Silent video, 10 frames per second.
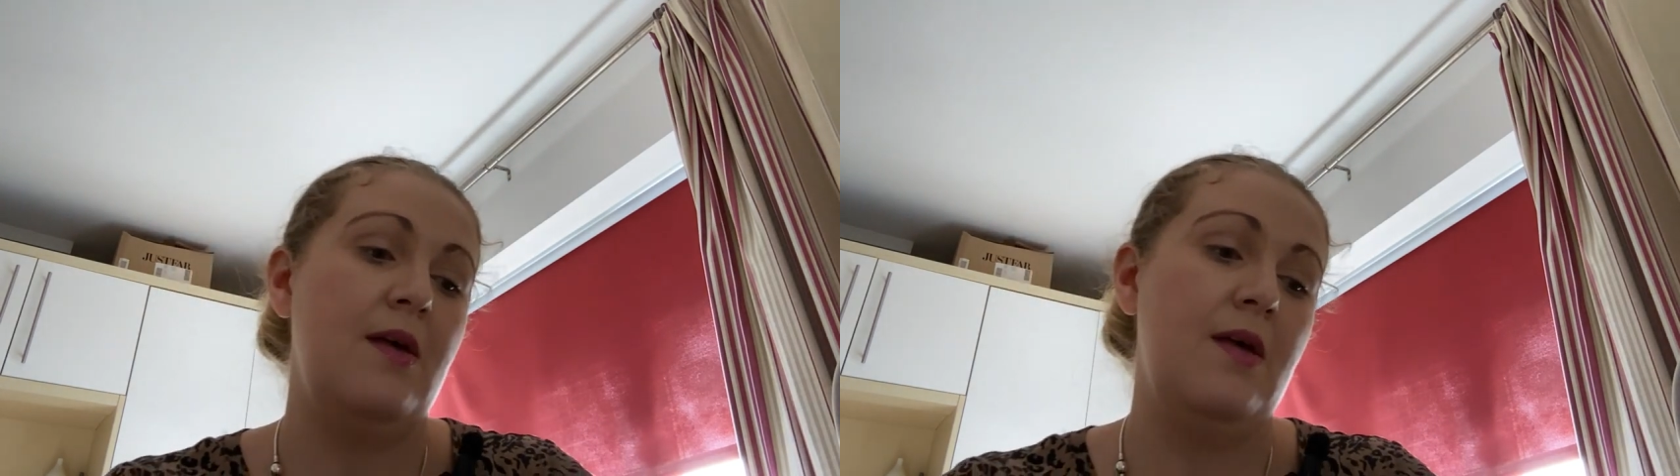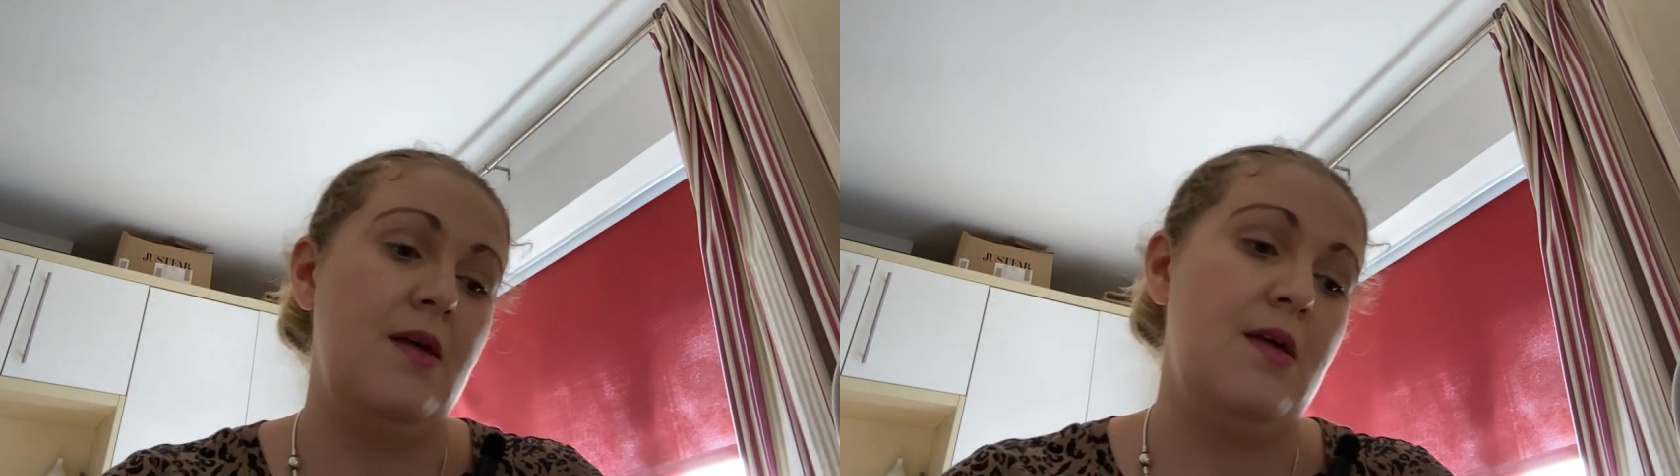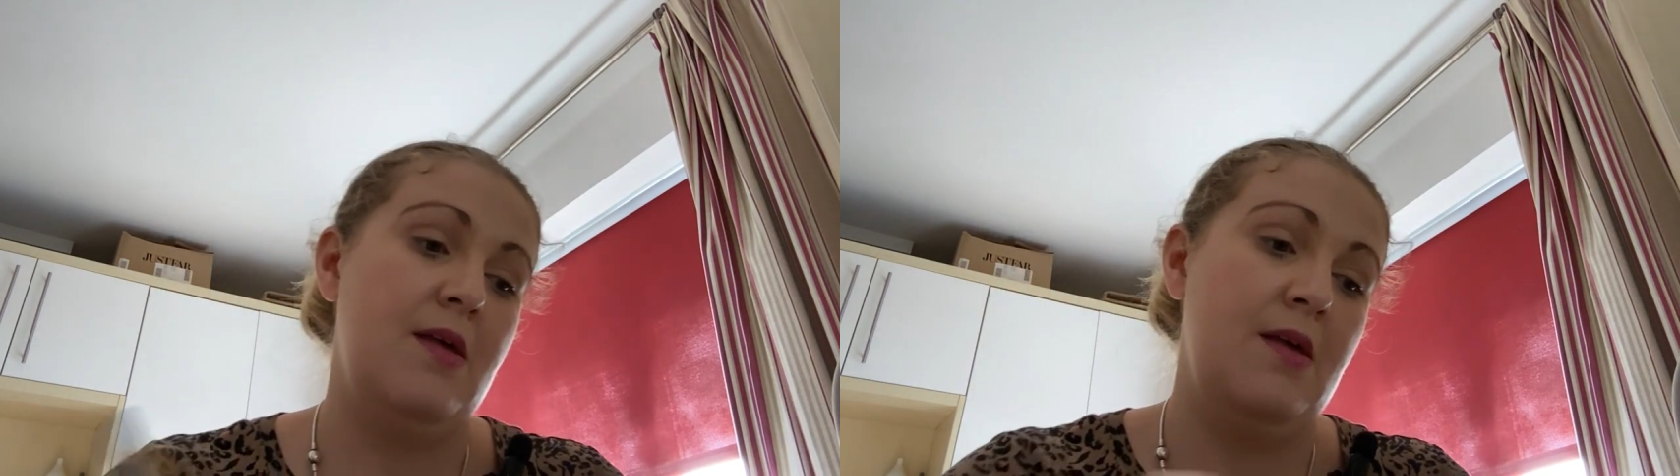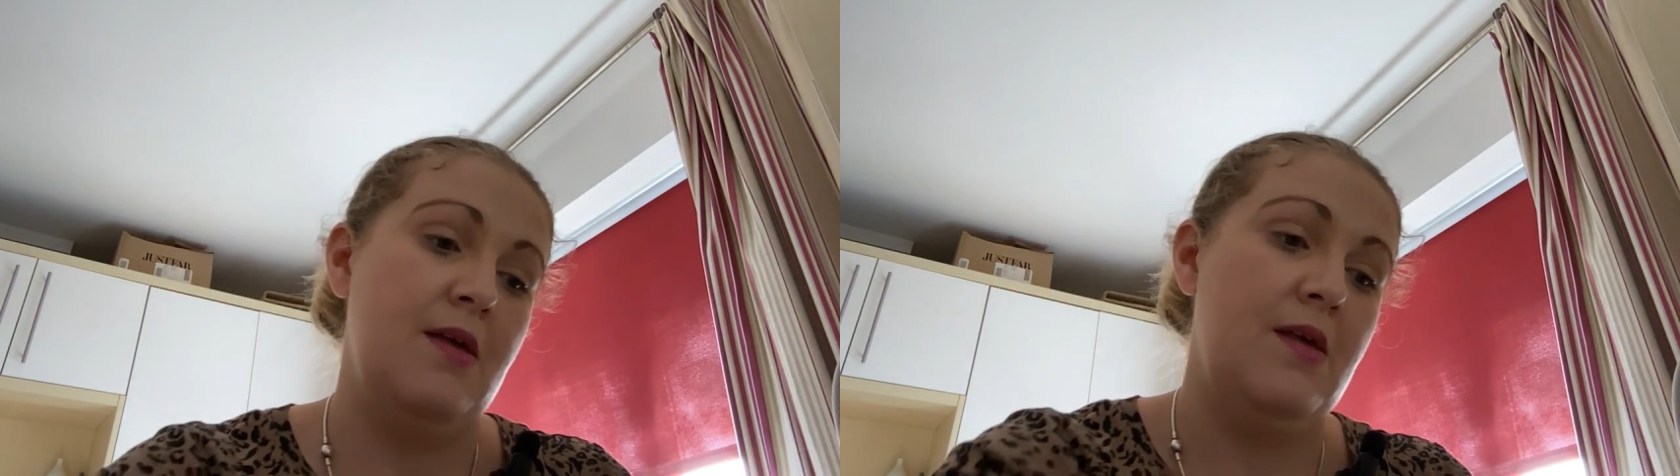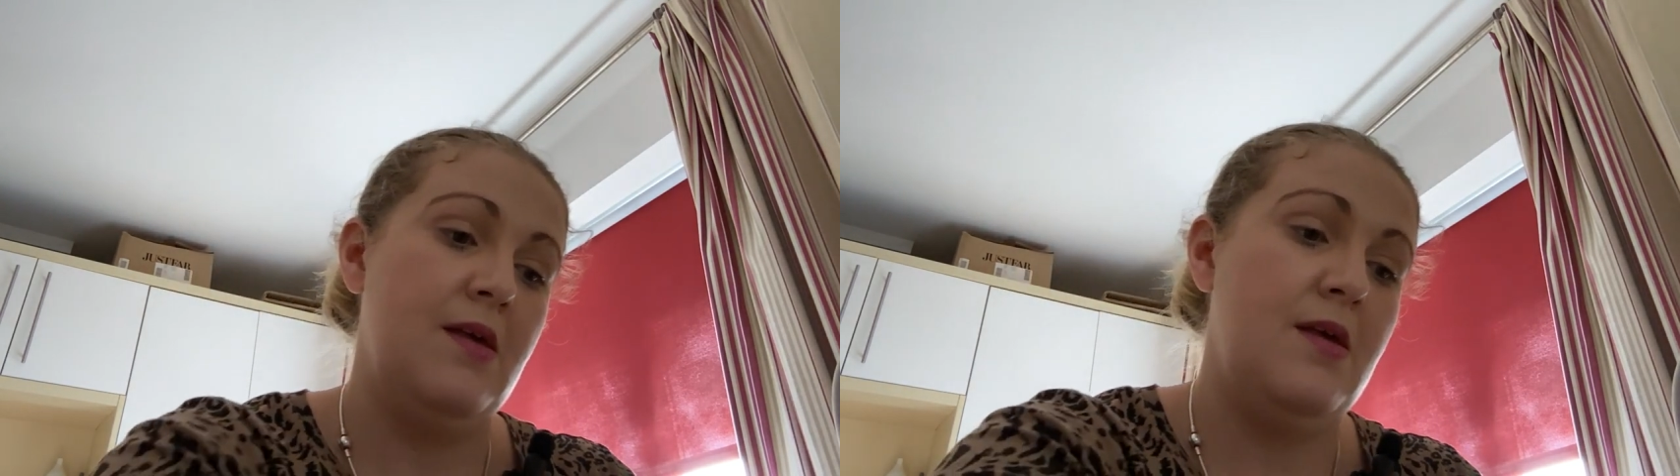So
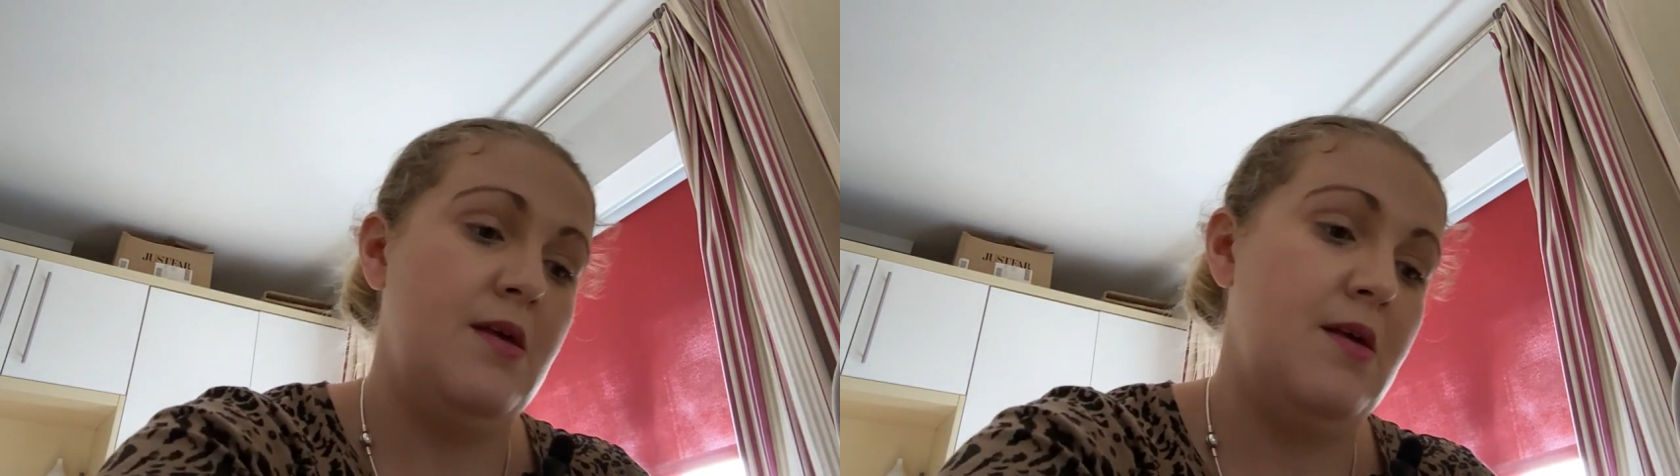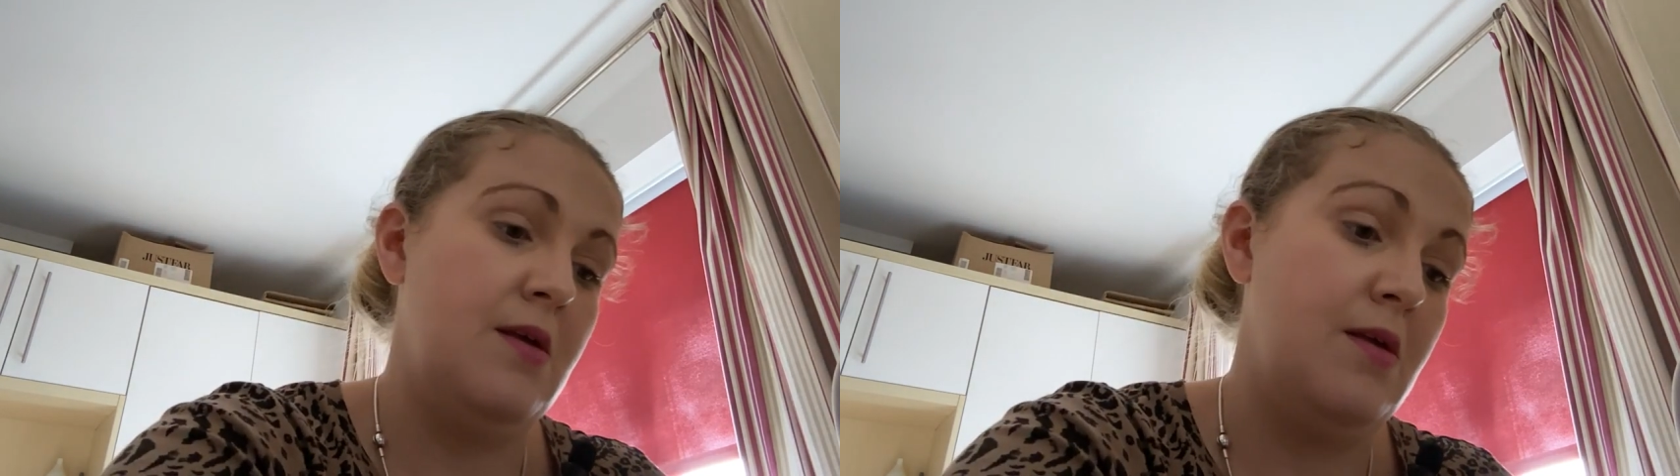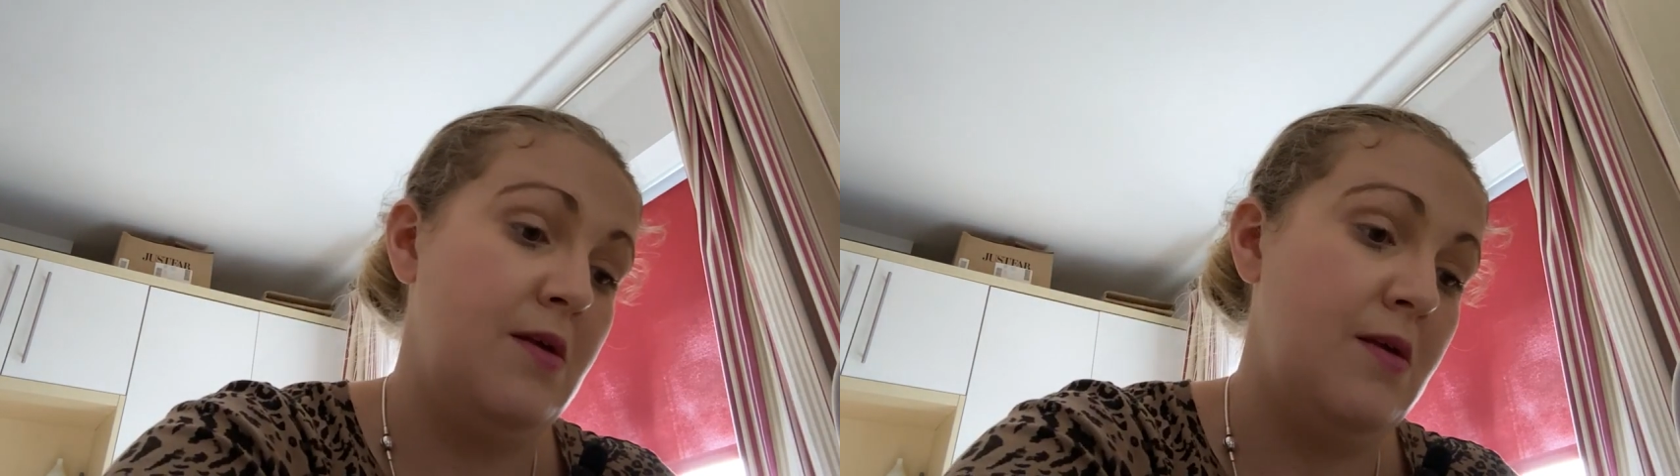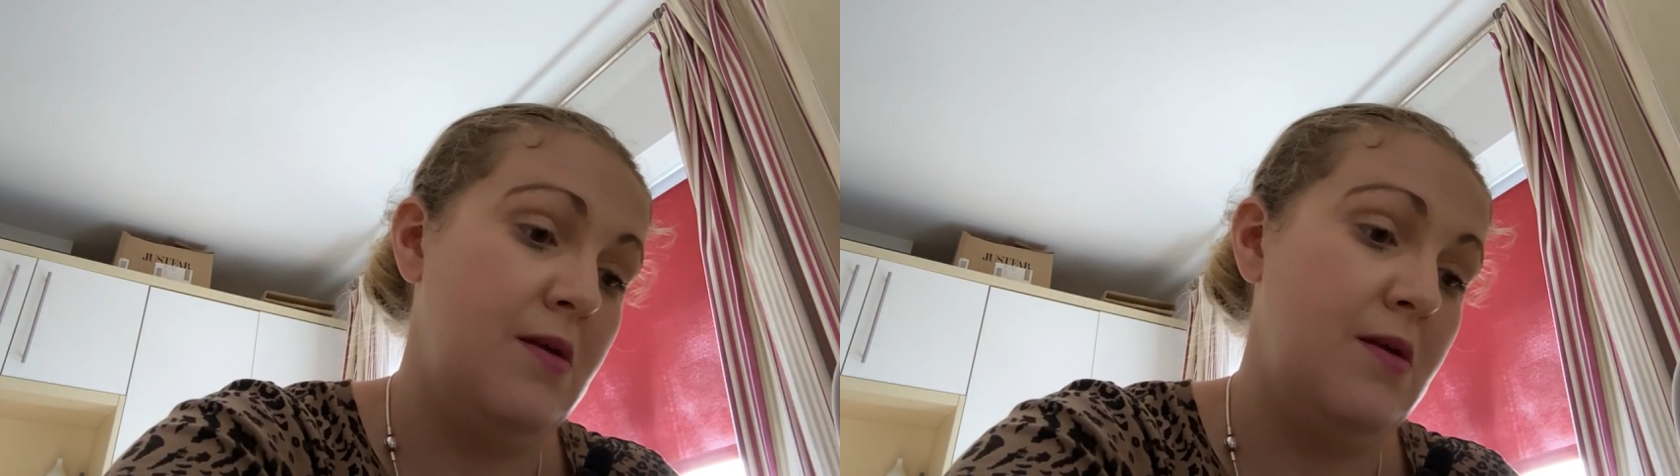yeah,